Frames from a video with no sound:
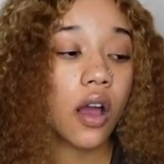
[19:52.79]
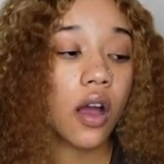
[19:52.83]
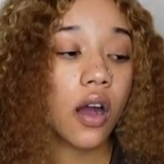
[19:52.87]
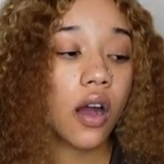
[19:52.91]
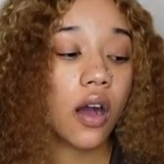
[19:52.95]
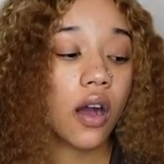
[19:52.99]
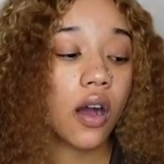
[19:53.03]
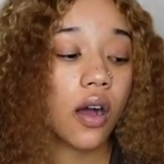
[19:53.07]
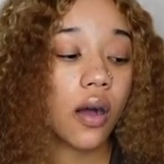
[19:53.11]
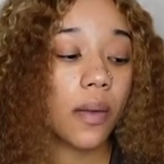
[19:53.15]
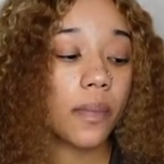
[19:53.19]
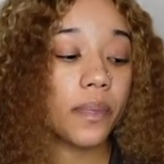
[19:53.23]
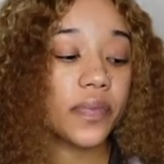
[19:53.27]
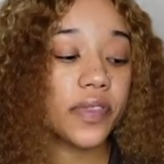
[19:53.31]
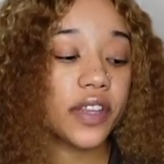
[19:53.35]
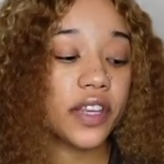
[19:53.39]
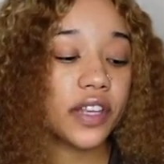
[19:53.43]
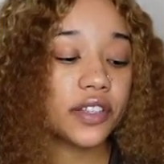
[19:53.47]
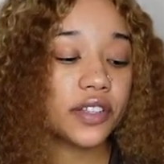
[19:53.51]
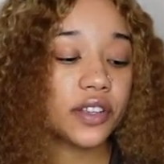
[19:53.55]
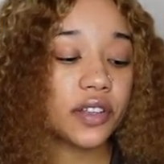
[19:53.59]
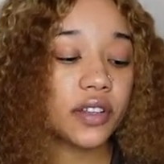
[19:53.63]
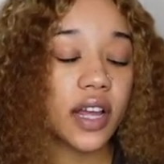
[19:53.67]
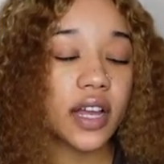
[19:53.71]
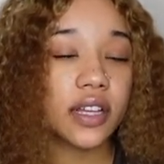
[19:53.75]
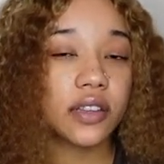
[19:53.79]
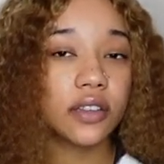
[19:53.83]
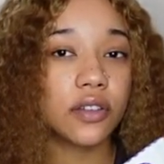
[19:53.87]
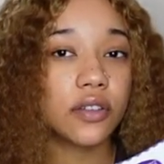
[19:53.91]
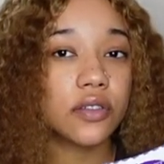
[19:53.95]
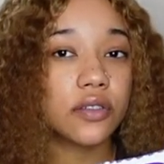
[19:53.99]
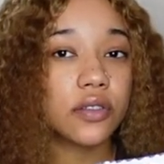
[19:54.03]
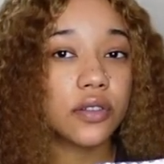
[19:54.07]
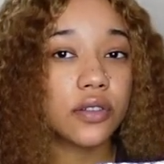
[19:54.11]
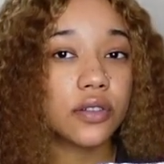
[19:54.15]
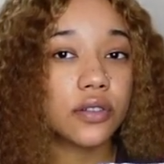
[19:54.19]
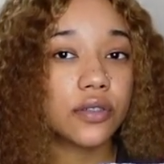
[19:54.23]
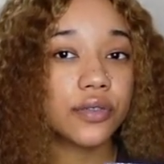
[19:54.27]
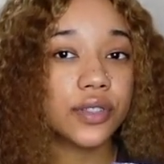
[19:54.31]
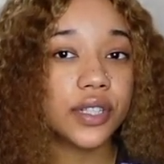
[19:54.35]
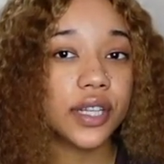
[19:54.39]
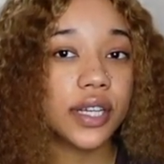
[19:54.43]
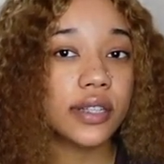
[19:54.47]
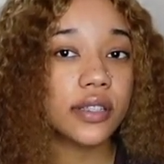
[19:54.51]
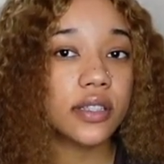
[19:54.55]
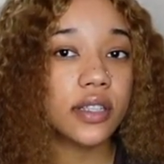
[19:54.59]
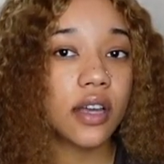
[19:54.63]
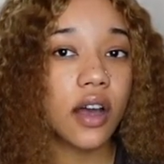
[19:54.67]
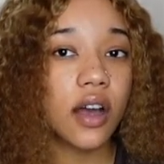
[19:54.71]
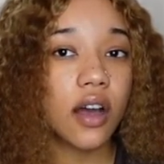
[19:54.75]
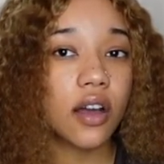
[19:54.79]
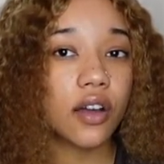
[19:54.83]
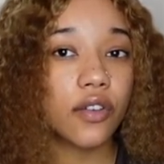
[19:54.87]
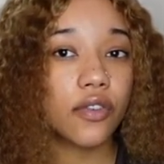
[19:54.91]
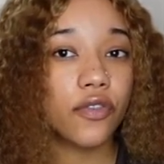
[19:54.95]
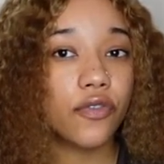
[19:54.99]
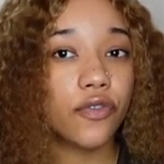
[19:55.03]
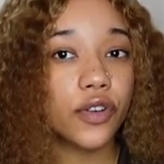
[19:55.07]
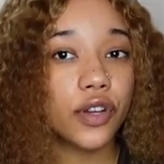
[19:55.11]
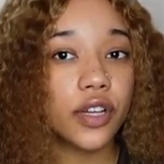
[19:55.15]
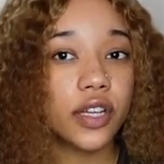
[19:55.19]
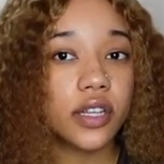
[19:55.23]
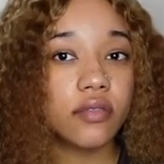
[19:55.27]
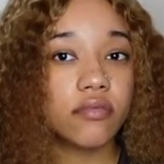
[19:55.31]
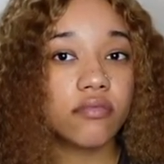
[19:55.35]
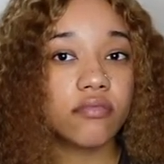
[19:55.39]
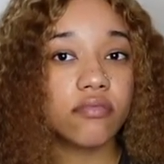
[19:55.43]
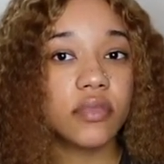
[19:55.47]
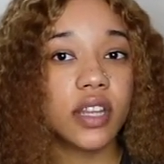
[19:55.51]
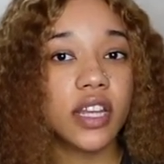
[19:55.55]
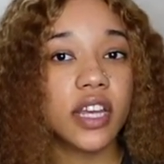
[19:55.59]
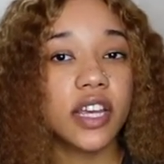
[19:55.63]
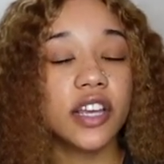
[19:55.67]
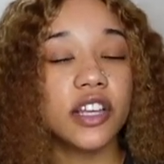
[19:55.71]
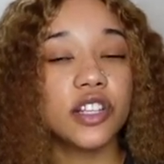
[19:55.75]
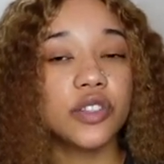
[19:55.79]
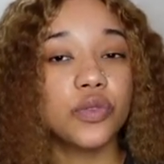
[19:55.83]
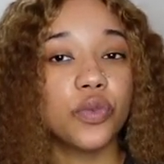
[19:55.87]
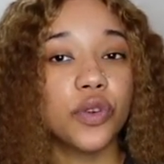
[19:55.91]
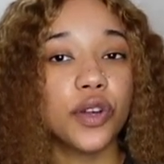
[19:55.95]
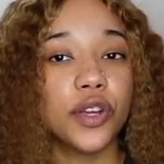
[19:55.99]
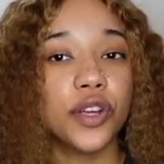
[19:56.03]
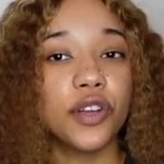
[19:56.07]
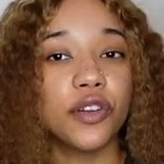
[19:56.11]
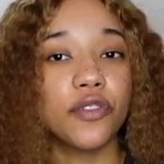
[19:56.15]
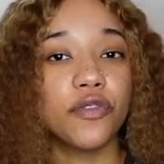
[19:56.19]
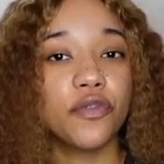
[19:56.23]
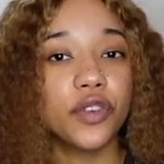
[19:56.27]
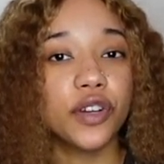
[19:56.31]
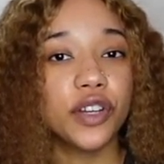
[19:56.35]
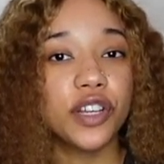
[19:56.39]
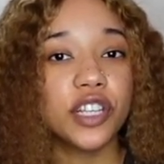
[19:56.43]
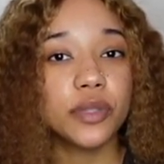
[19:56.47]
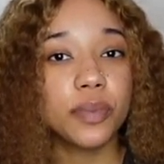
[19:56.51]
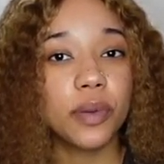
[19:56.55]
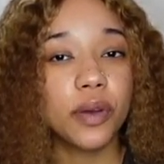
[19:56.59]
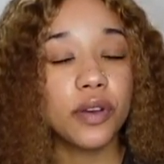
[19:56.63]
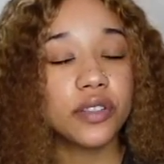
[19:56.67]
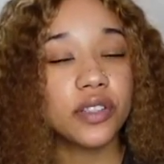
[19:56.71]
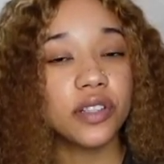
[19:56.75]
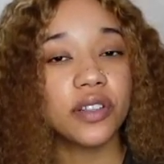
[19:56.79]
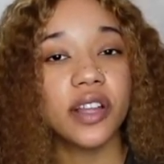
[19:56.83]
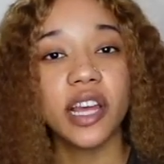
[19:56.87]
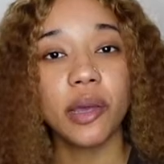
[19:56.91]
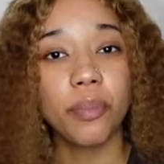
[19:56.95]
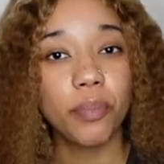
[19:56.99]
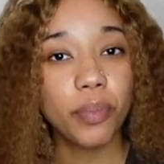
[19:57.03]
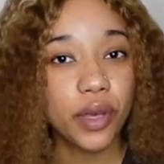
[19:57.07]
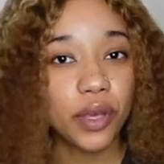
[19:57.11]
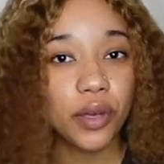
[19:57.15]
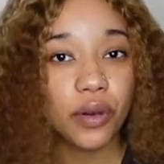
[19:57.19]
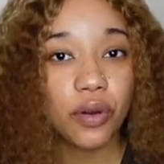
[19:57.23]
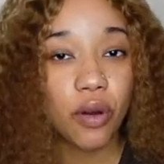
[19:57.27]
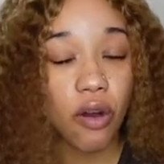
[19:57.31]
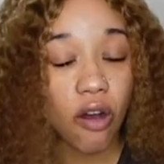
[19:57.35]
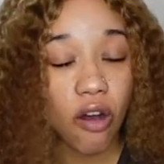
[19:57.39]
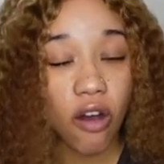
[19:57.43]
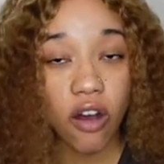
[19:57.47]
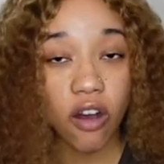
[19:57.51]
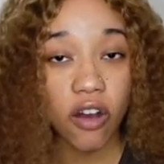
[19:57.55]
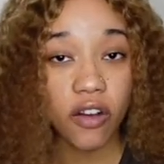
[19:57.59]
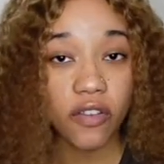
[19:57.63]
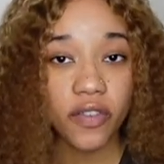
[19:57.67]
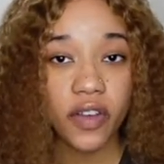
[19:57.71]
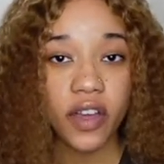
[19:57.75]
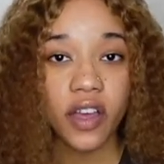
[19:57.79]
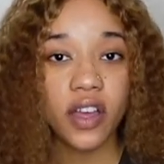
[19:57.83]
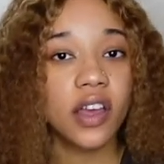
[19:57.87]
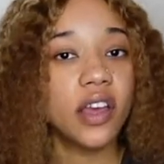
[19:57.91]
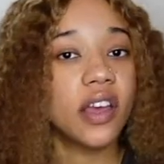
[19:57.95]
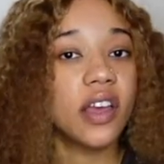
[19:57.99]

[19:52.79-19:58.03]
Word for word: Um, these are like those little TikTok foot things where your foot is supposed to like peel off.